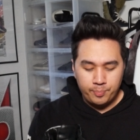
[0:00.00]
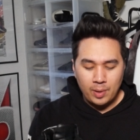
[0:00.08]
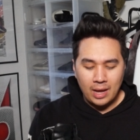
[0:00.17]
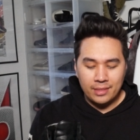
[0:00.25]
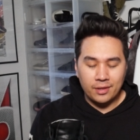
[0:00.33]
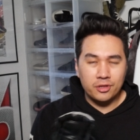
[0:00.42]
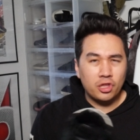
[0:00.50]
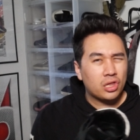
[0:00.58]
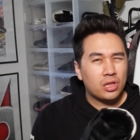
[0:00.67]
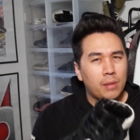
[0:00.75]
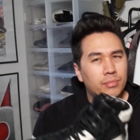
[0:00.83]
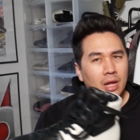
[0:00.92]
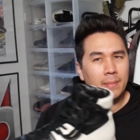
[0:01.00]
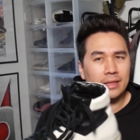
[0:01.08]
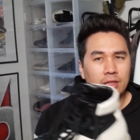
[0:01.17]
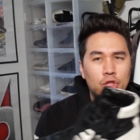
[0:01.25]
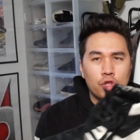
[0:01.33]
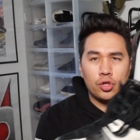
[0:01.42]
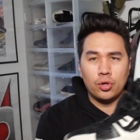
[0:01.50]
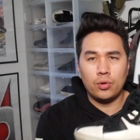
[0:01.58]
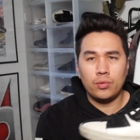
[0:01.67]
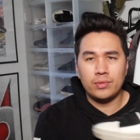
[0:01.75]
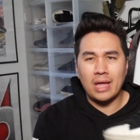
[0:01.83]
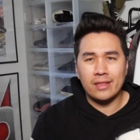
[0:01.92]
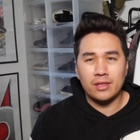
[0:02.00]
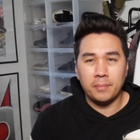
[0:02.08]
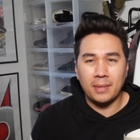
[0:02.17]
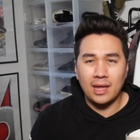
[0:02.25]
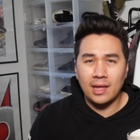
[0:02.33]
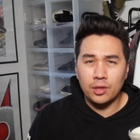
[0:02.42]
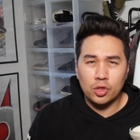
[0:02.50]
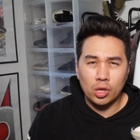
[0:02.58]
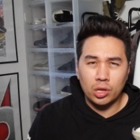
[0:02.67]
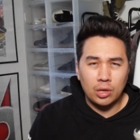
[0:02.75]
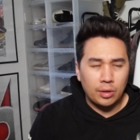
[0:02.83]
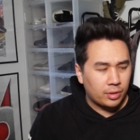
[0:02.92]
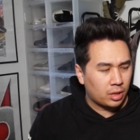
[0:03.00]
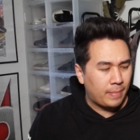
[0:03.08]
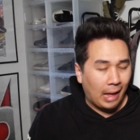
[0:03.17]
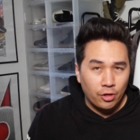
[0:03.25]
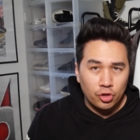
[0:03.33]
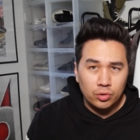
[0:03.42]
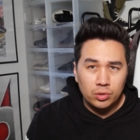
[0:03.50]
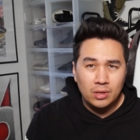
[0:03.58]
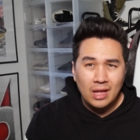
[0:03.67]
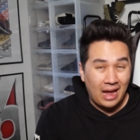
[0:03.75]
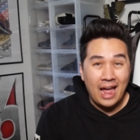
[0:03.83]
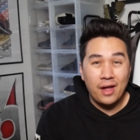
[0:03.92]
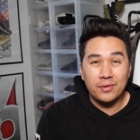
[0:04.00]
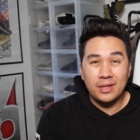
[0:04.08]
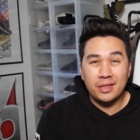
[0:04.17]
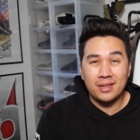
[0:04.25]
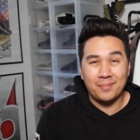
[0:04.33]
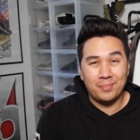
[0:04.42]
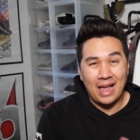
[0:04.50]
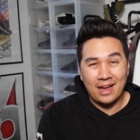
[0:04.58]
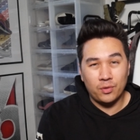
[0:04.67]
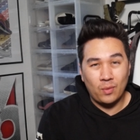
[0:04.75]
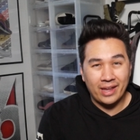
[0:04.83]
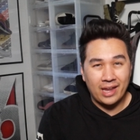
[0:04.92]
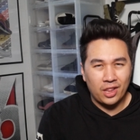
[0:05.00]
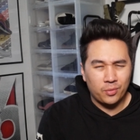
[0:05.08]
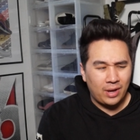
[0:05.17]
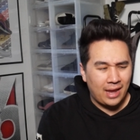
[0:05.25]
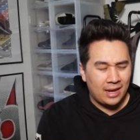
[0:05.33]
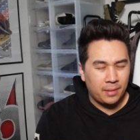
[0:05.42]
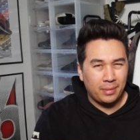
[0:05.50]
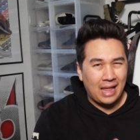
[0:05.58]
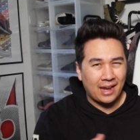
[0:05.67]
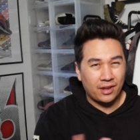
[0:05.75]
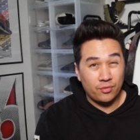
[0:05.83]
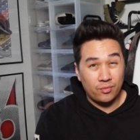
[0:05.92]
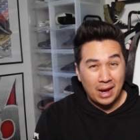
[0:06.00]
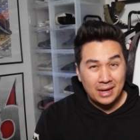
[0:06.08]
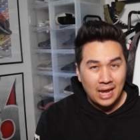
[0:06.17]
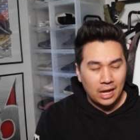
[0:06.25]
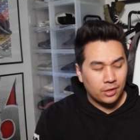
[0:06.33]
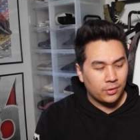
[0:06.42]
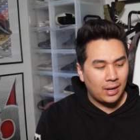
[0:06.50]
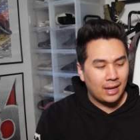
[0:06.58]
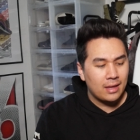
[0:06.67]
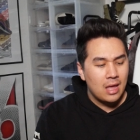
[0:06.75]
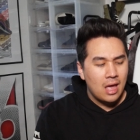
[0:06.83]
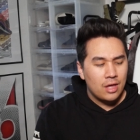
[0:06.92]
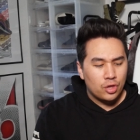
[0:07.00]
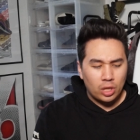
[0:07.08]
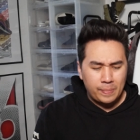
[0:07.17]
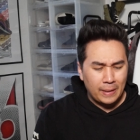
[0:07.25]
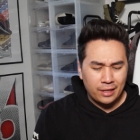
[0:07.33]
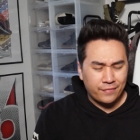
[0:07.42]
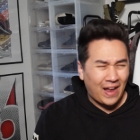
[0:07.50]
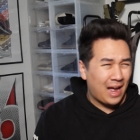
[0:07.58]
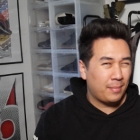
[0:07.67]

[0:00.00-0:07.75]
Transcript: But there's just something about the shoe that to me is just so special. I own this in a black and white colorway and a black and red colorway, just because of how